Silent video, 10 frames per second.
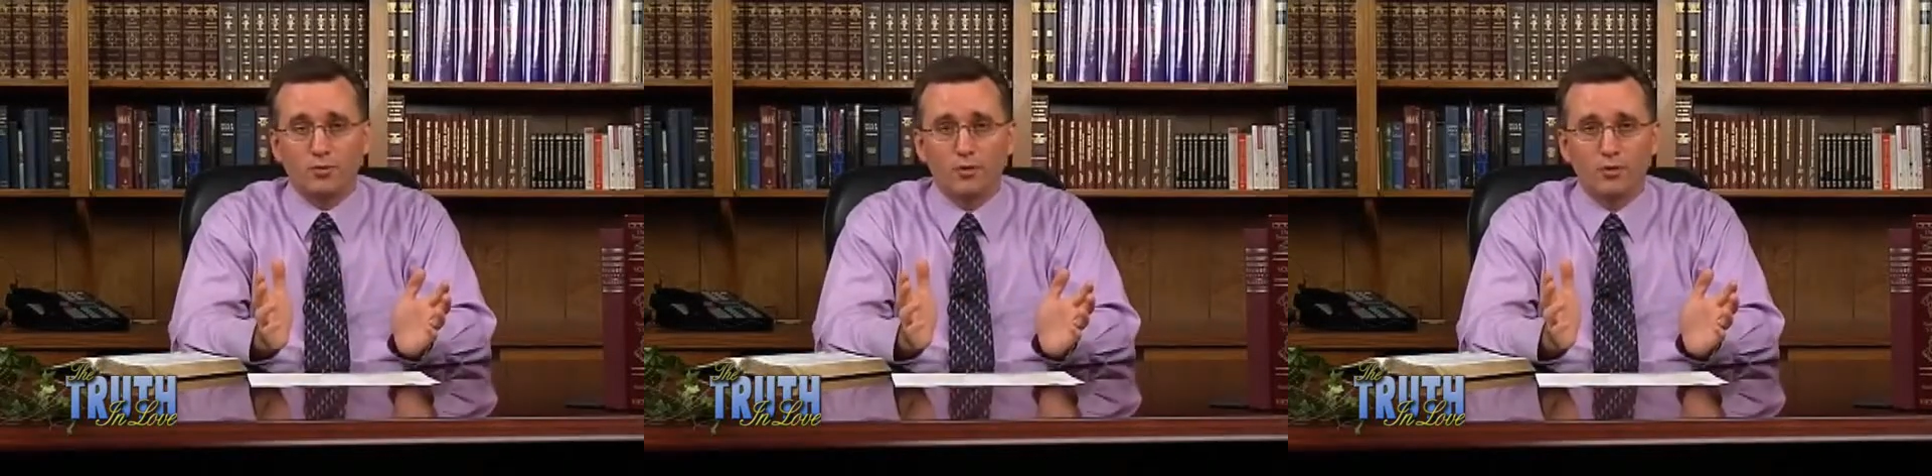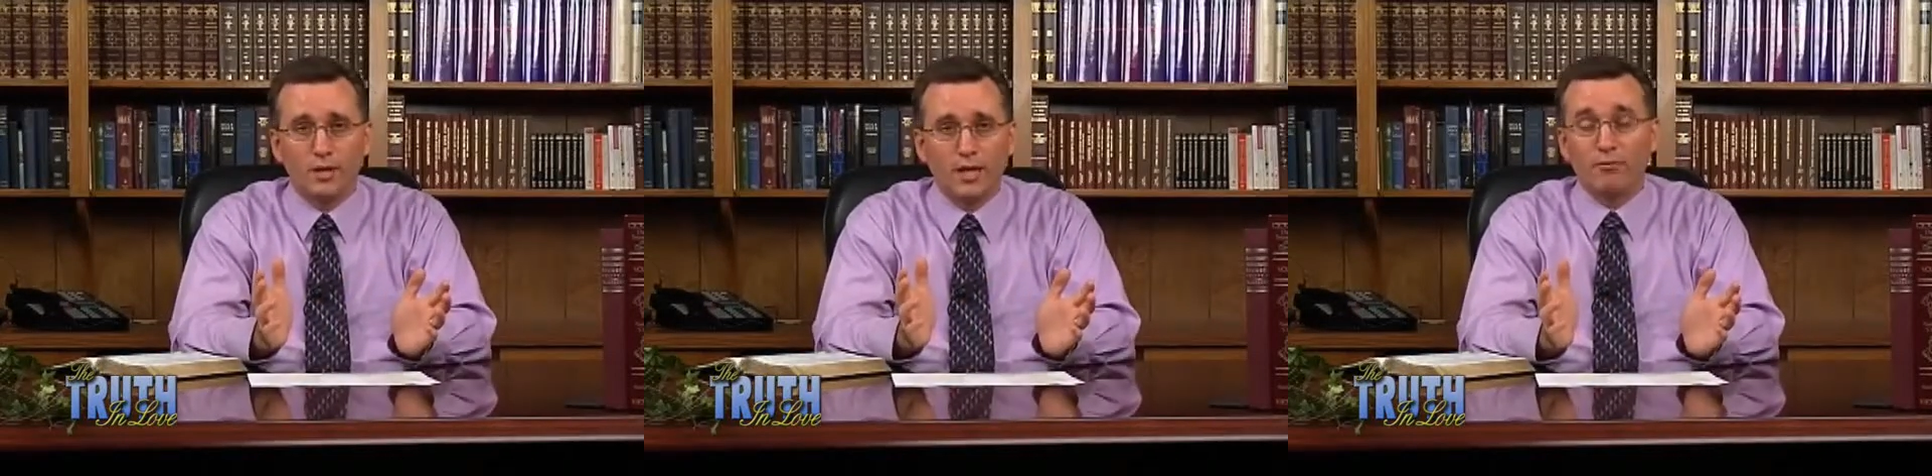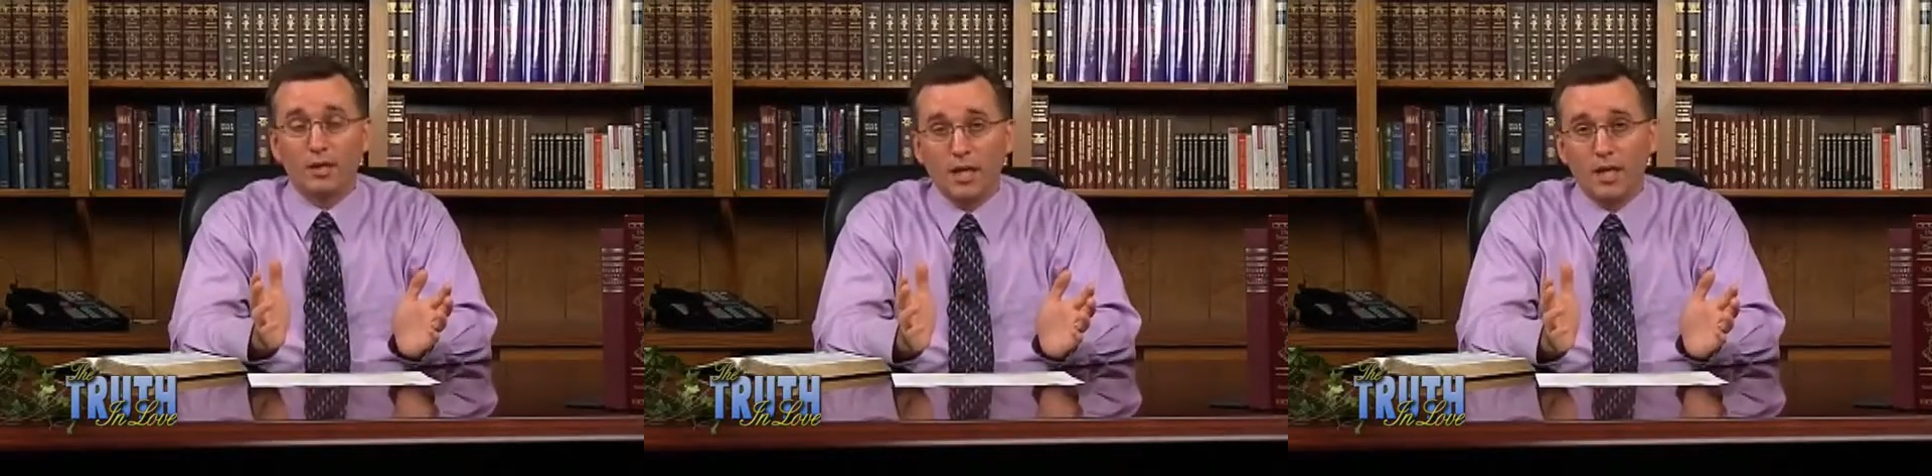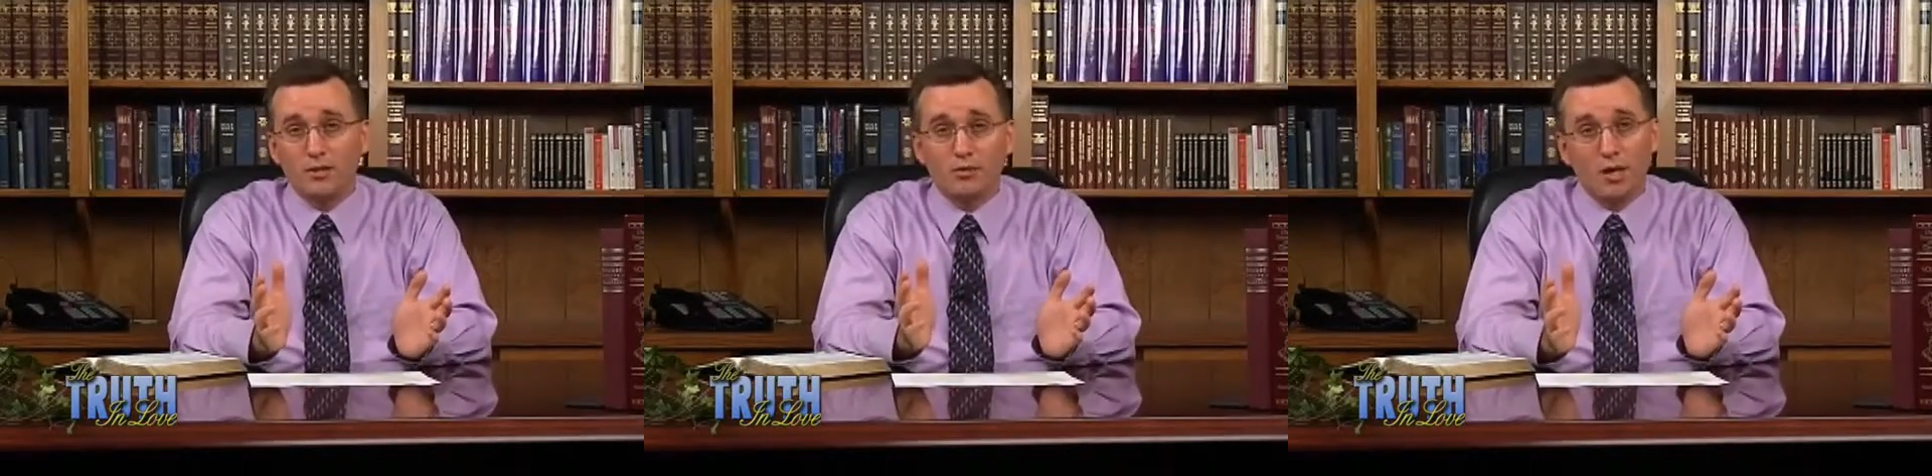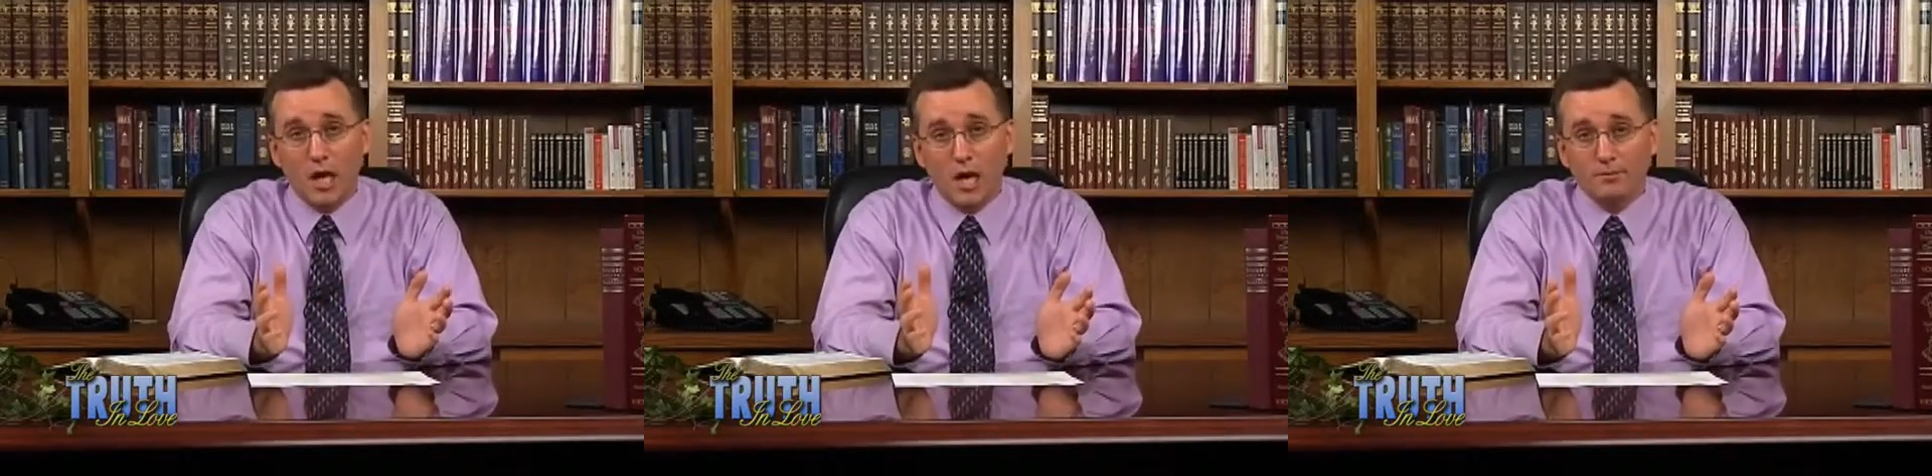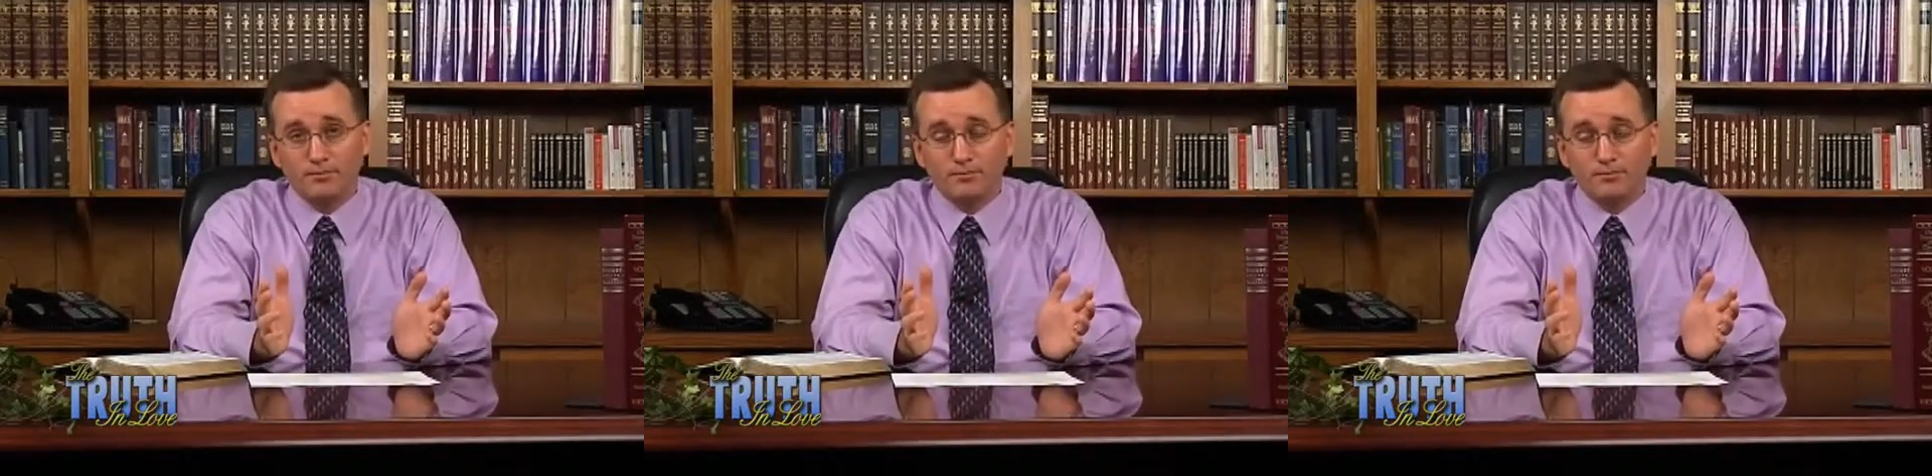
true in every case or not.